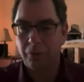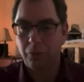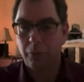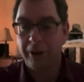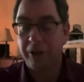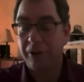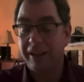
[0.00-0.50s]

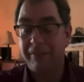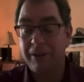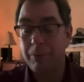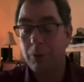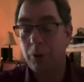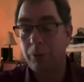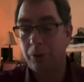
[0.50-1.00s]
We don't have any
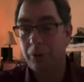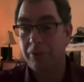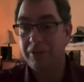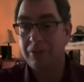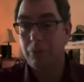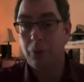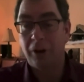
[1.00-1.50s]
more
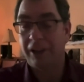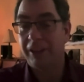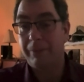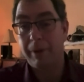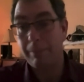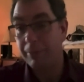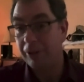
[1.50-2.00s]
roads. We're not
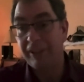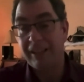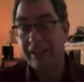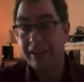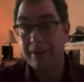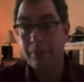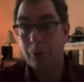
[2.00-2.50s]
going to be building
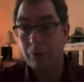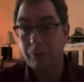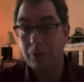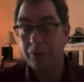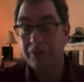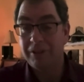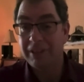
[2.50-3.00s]
any more
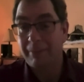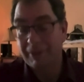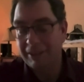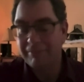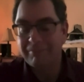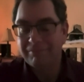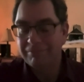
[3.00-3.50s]
roads. I
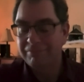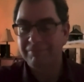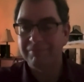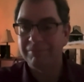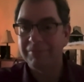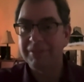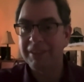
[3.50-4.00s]
mean,
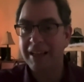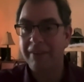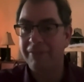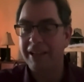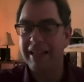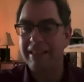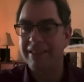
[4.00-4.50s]
of
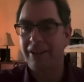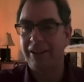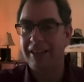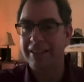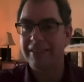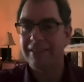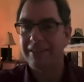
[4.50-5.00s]
any
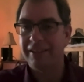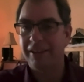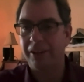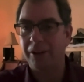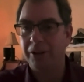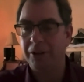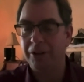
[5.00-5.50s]
size.
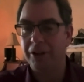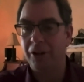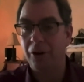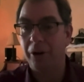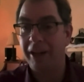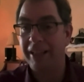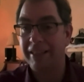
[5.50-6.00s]

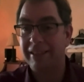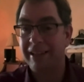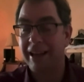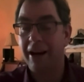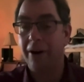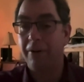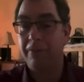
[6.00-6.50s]
It's
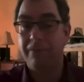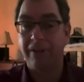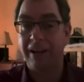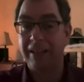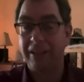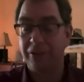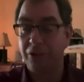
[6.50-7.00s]
now
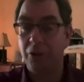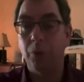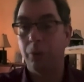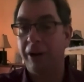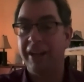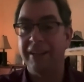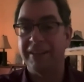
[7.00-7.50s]
finding new
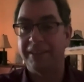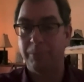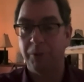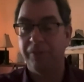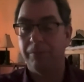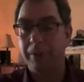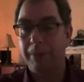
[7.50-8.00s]
ways to
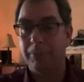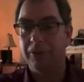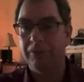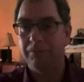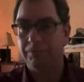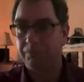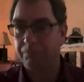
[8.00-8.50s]
move people,